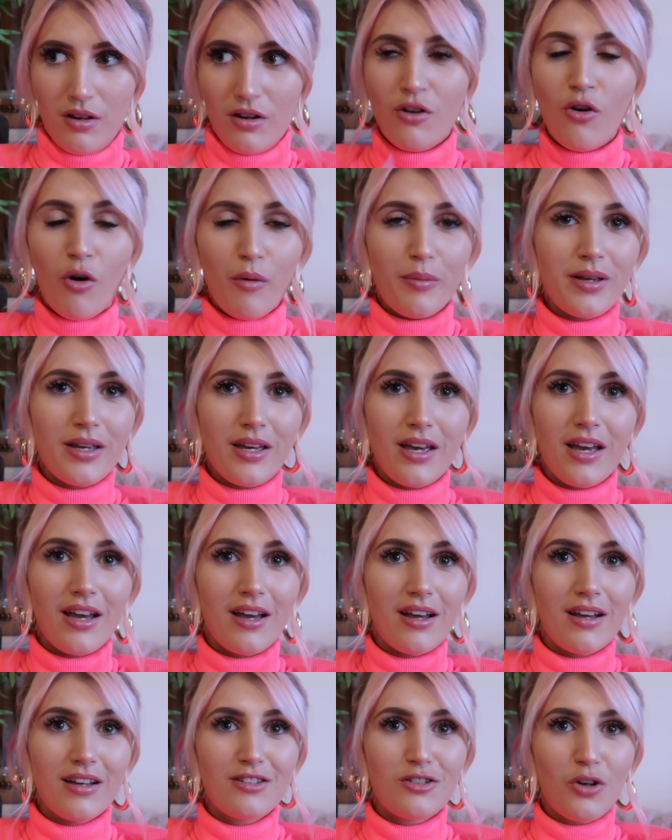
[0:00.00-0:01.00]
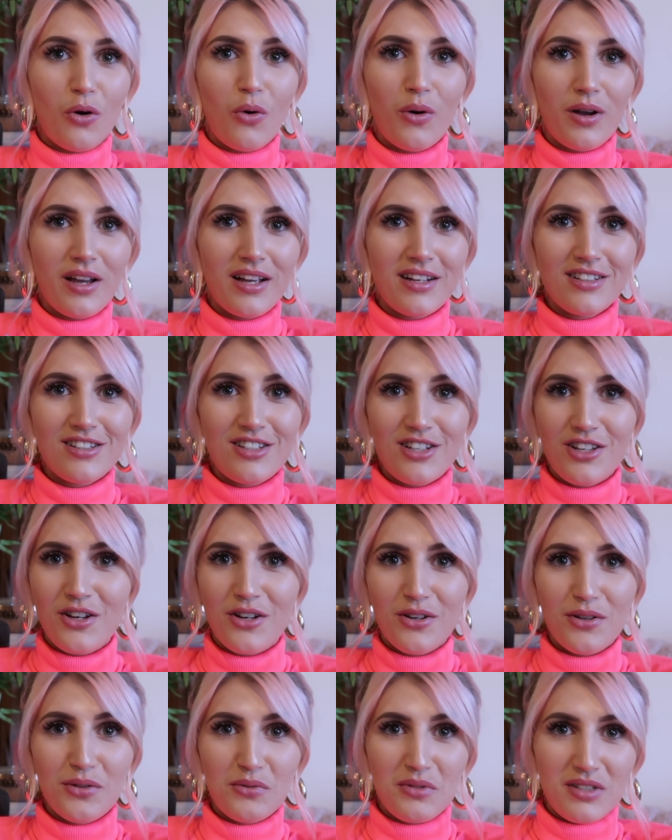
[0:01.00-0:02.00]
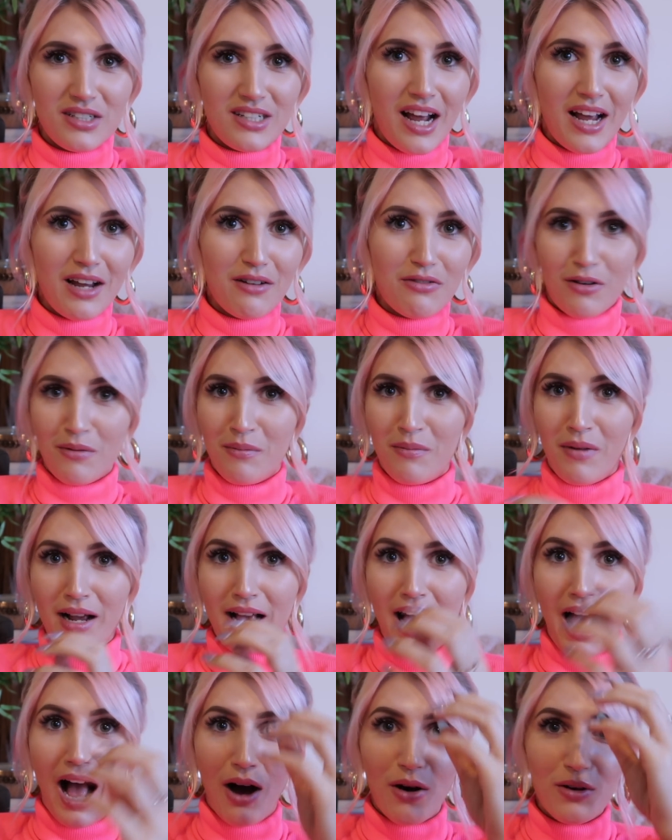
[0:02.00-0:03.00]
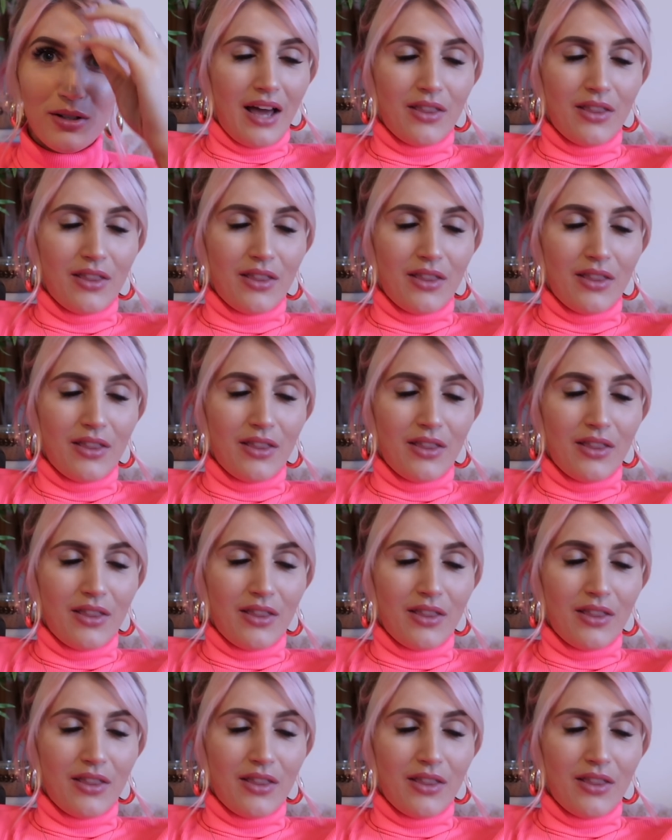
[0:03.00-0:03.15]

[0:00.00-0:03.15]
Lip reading: not be here talking to you today from my house.